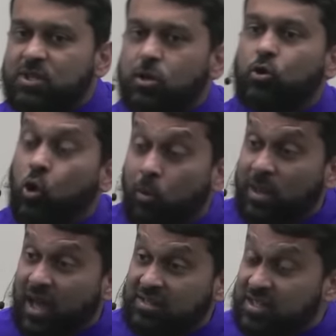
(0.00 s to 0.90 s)
that are
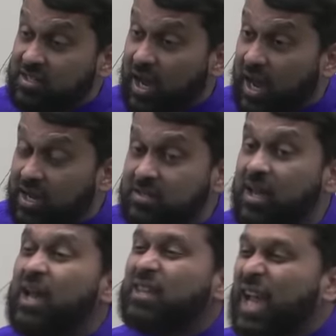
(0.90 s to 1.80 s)
normalizing ties,
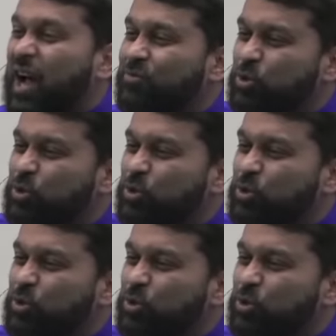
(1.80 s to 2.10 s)
they have to